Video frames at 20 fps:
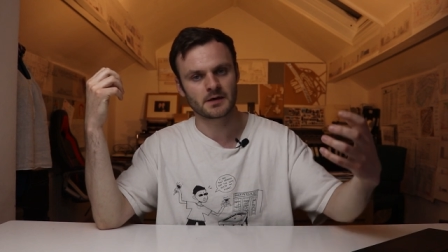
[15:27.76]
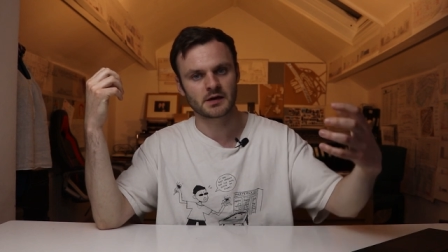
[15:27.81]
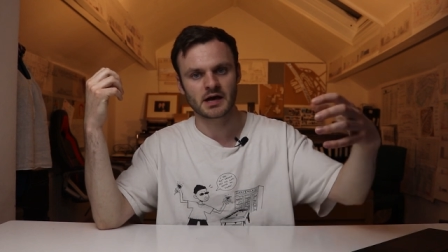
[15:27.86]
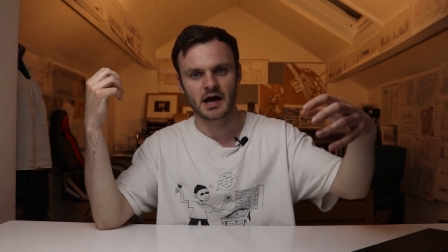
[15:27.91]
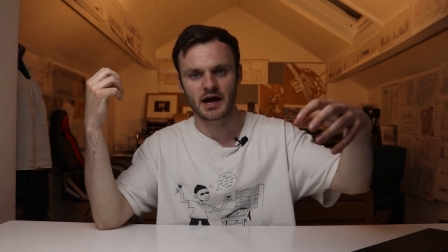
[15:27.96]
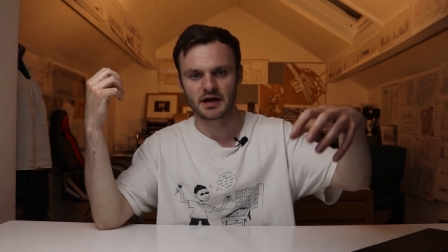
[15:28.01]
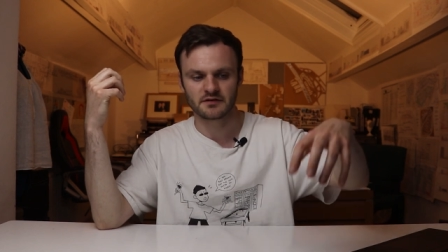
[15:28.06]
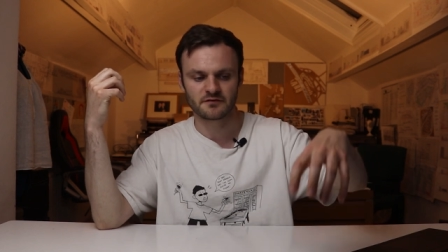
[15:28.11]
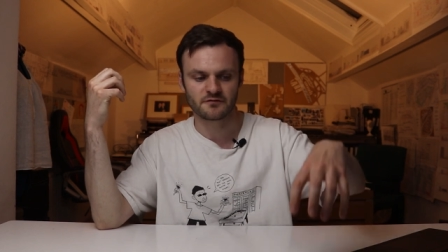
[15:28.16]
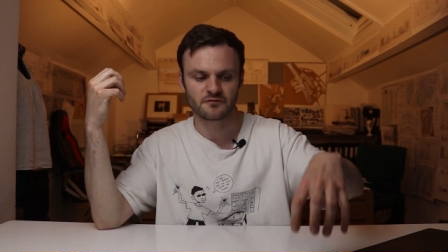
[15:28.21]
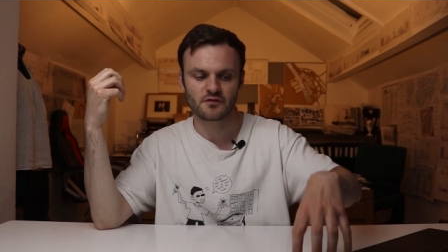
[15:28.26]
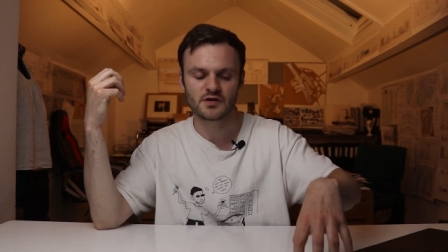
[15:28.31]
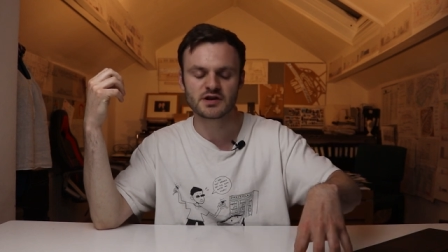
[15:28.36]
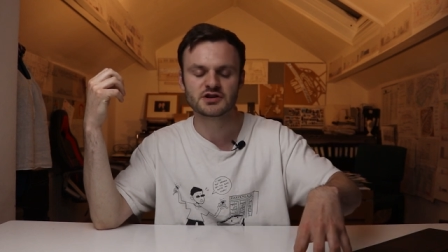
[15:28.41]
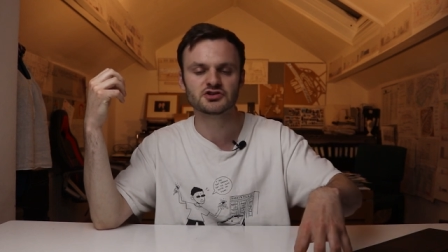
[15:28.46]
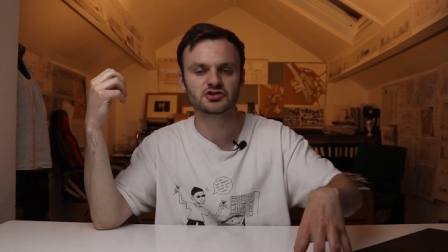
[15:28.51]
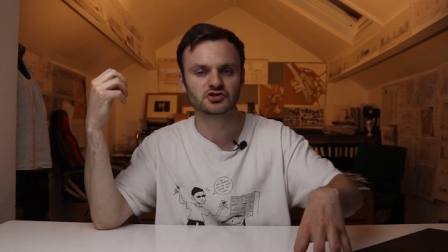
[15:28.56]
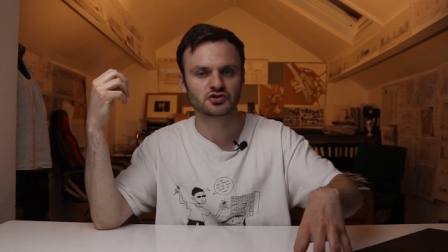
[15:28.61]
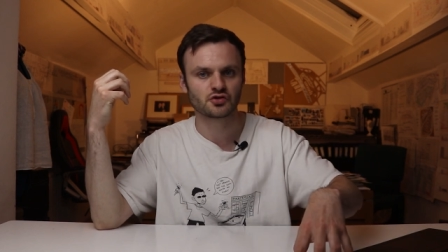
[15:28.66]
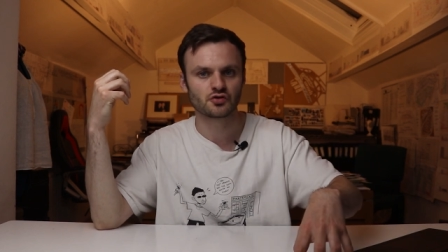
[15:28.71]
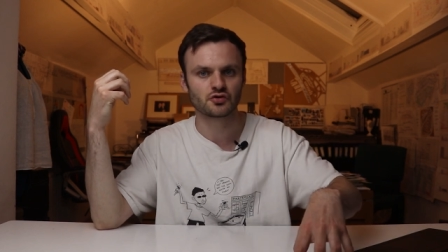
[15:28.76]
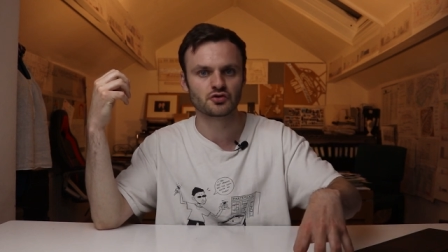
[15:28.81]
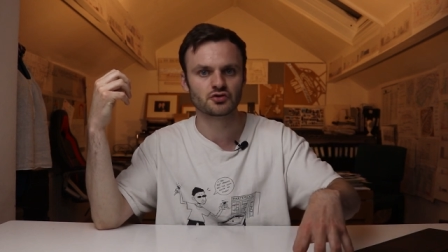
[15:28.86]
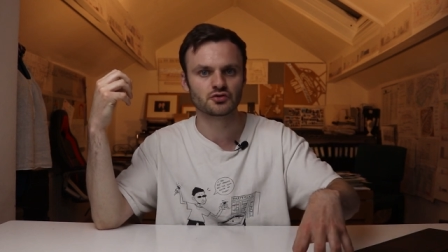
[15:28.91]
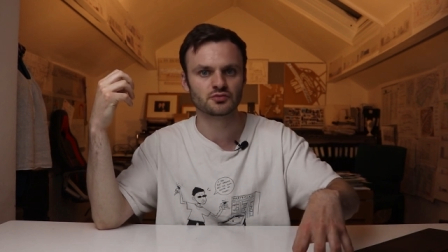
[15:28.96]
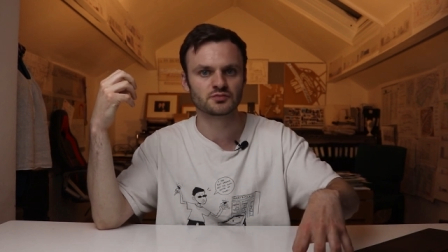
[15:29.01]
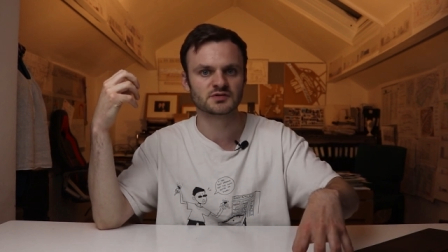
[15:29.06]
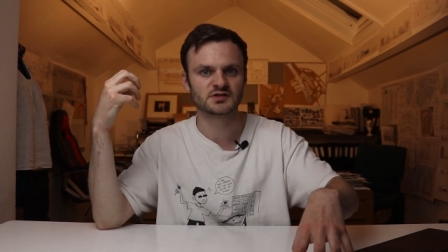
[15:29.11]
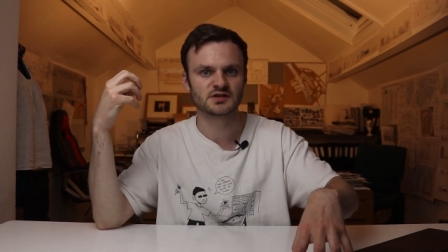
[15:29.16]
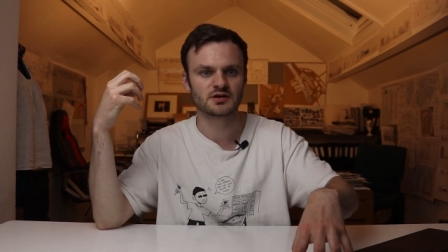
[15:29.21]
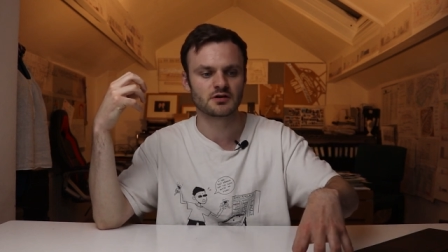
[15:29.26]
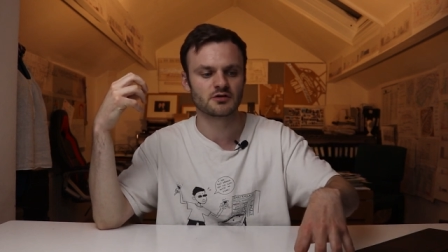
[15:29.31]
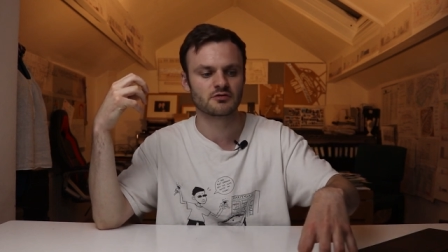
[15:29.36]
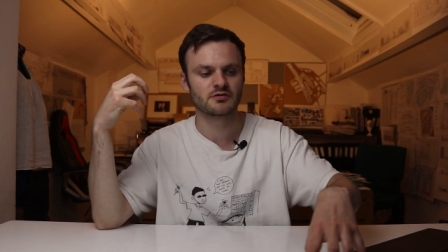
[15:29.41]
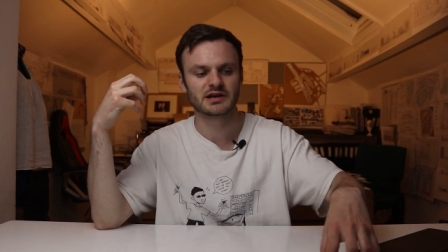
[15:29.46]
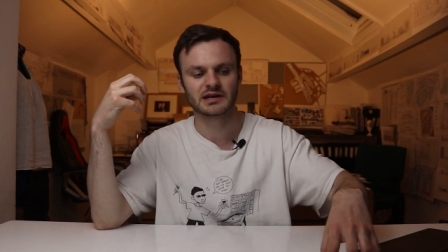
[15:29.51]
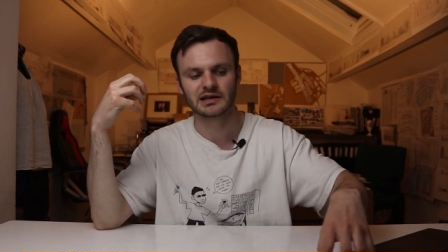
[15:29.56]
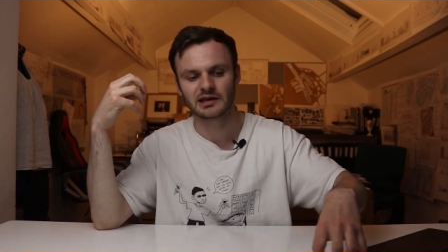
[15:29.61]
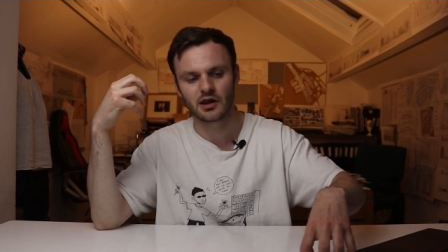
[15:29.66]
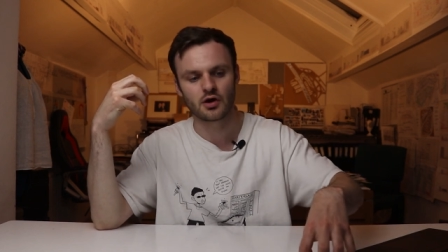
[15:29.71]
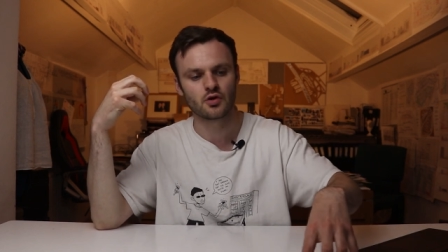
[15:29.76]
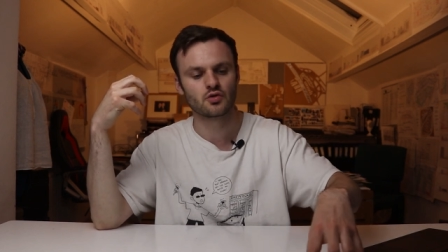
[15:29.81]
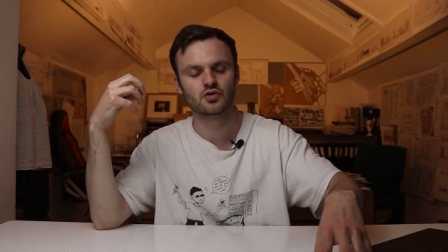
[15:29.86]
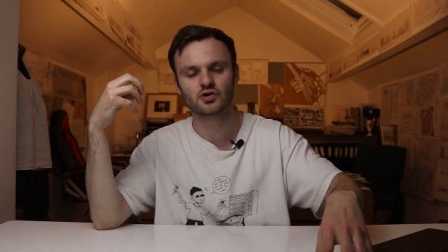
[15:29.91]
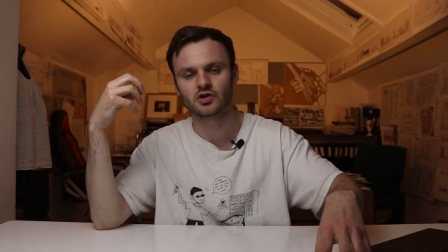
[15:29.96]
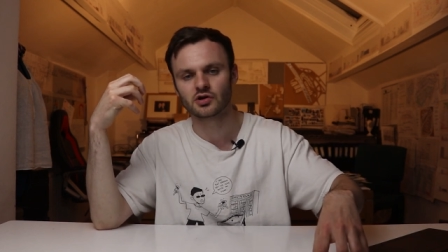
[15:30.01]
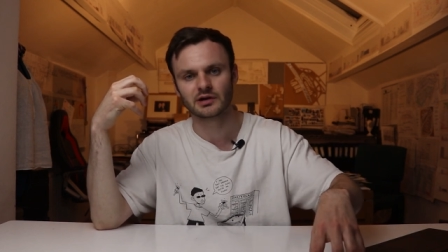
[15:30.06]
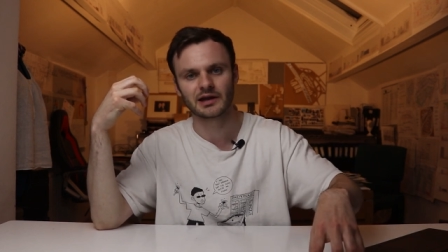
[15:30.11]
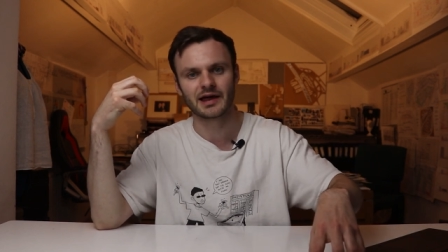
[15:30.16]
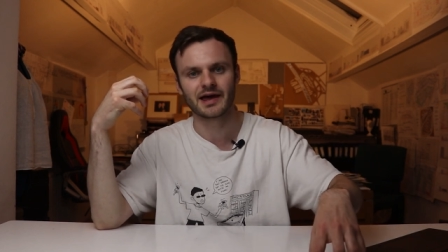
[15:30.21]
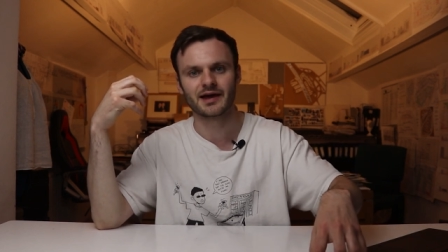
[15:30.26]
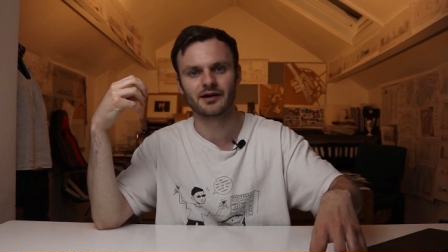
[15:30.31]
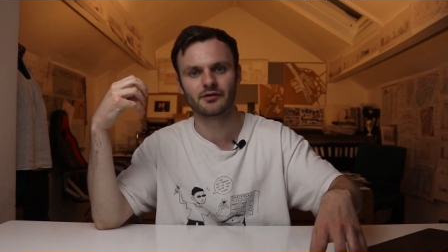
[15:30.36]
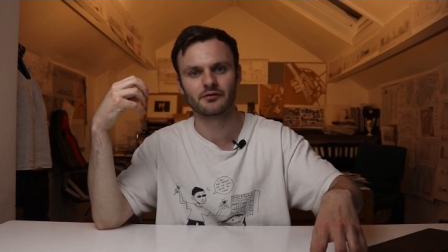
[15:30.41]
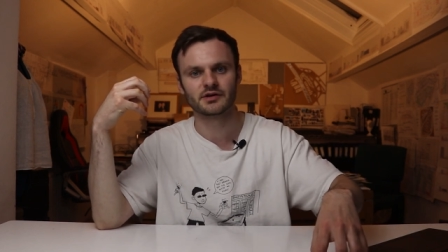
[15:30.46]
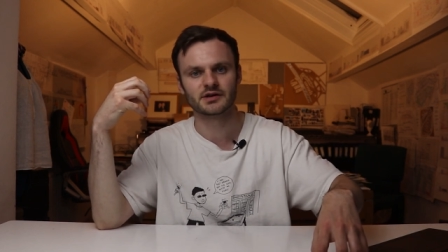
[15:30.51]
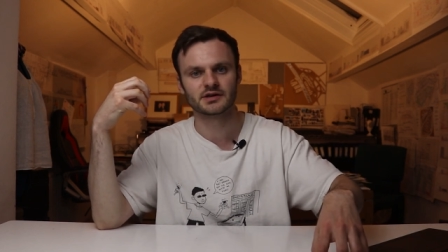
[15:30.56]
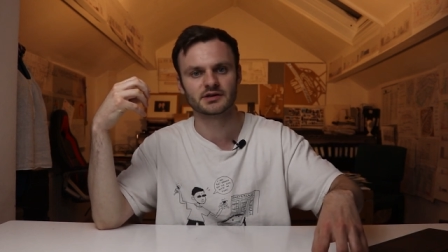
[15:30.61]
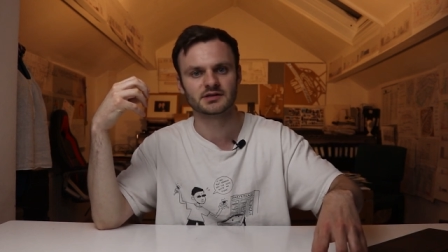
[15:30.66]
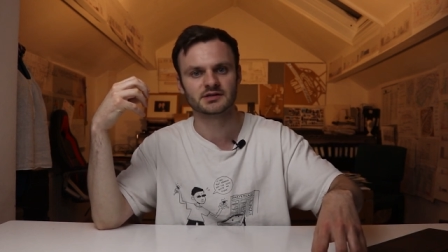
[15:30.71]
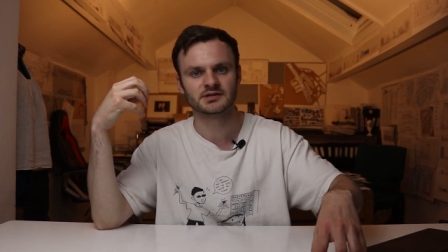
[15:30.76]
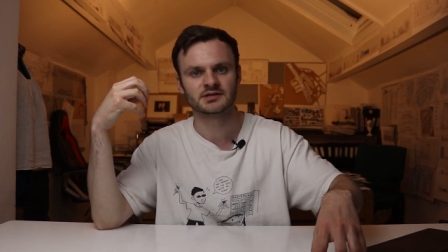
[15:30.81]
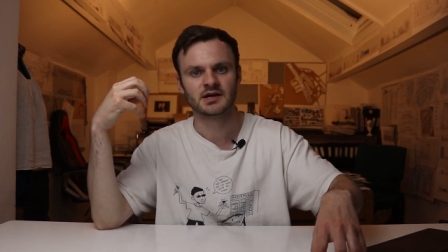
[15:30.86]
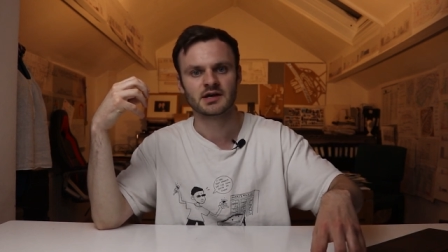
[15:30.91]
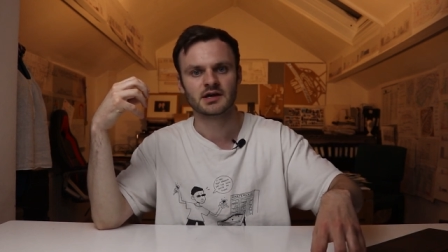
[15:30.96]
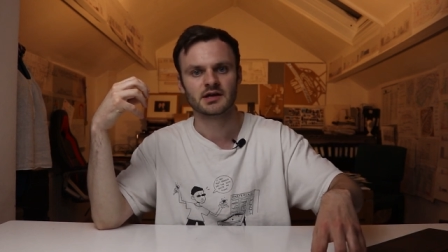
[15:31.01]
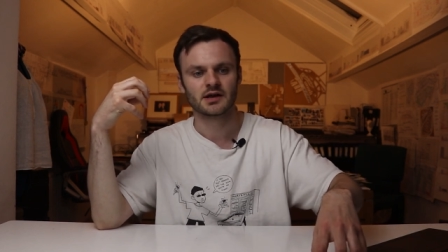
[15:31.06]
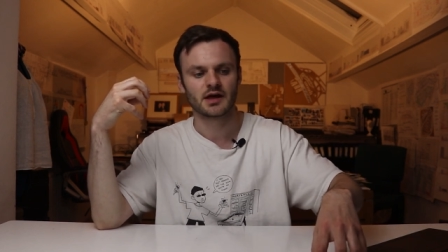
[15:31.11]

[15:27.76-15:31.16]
kind of fringe groups that are in local areas